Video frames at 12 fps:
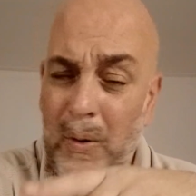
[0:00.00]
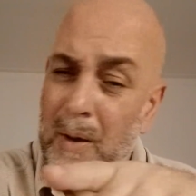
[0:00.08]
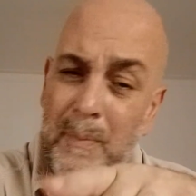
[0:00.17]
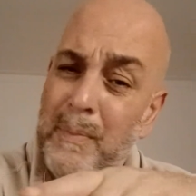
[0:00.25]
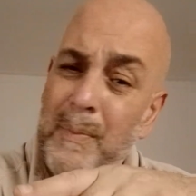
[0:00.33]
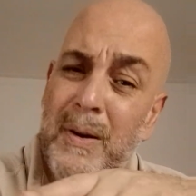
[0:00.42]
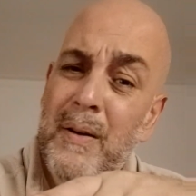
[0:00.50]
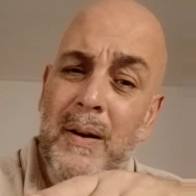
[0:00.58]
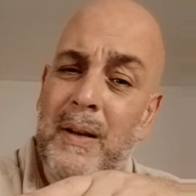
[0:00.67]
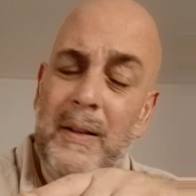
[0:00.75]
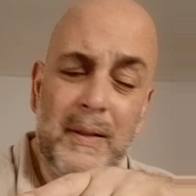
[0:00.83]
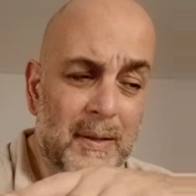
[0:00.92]

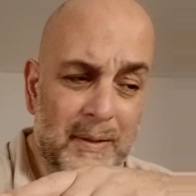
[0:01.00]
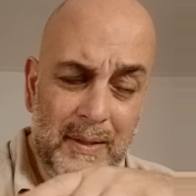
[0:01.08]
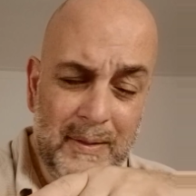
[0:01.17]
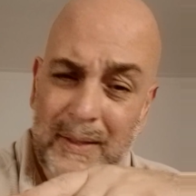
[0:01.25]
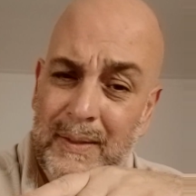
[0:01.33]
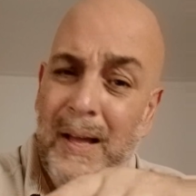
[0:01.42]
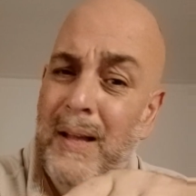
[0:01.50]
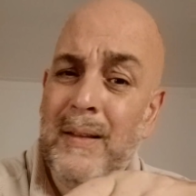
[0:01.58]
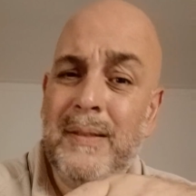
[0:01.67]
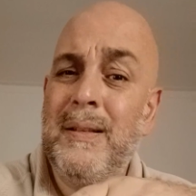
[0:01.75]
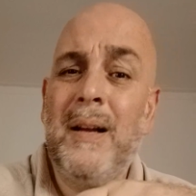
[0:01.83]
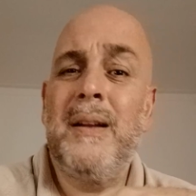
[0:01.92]
America, the dollar
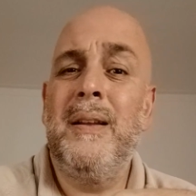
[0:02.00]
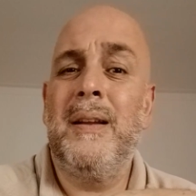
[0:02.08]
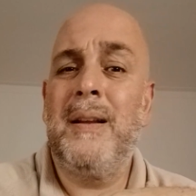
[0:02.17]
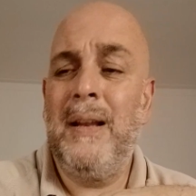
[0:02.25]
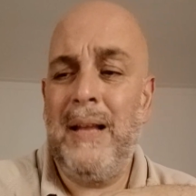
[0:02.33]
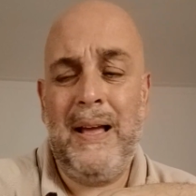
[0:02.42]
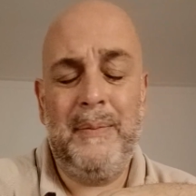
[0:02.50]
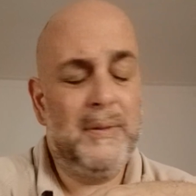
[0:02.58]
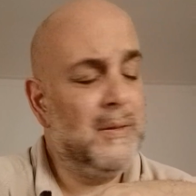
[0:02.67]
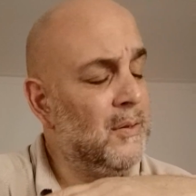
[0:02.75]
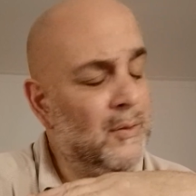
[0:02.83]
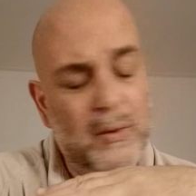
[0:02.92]
is not going to collapse.
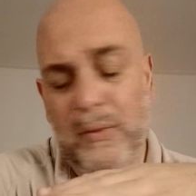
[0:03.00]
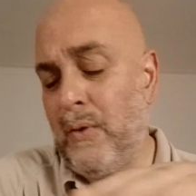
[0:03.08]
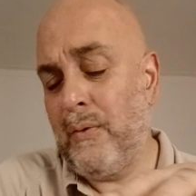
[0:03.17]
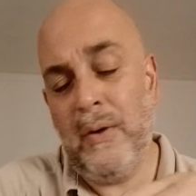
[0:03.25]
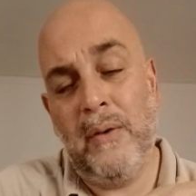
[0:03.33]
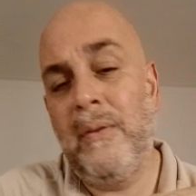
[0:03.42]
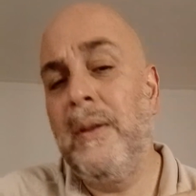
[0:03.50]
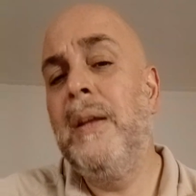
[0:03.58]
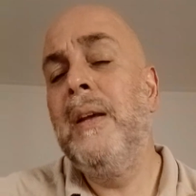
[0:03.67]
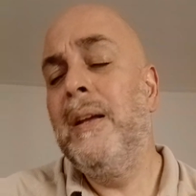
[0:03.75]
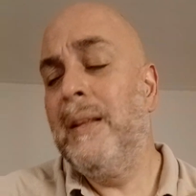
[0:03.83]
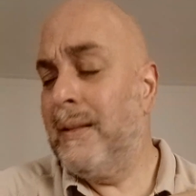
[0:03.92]
No, no, no.
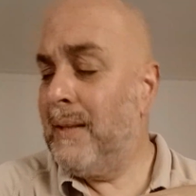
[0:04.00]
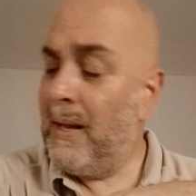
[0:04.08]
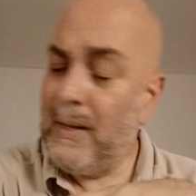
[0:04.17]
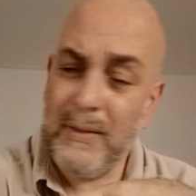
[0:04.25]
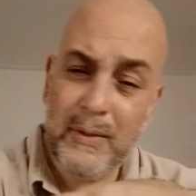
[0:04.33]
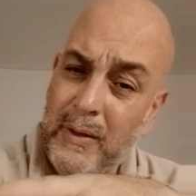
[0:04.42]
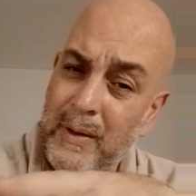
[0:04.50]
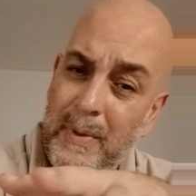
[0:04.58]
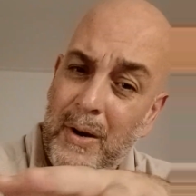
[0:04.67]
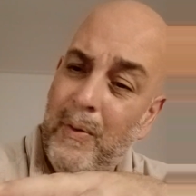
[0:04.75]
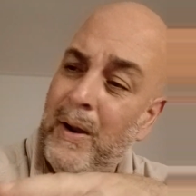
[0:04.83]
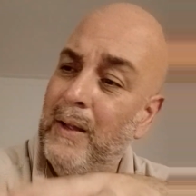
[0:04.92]
The dollar is still going to
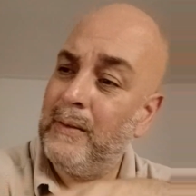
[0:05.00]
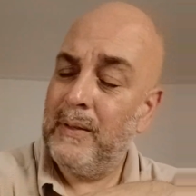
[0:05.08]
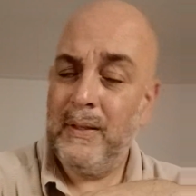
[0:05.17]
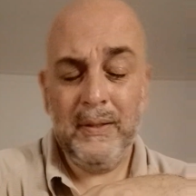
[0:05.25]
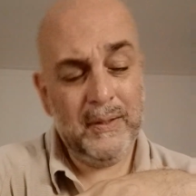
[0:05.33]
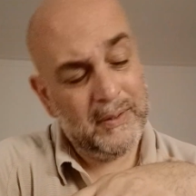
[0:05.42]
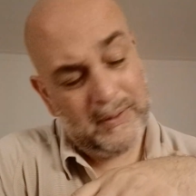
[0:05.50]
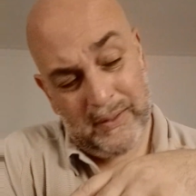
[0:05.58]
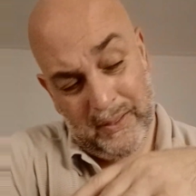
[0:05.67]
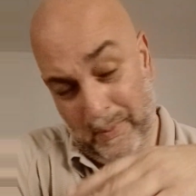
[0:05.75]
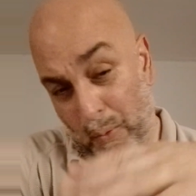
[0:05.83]
be around. It's going to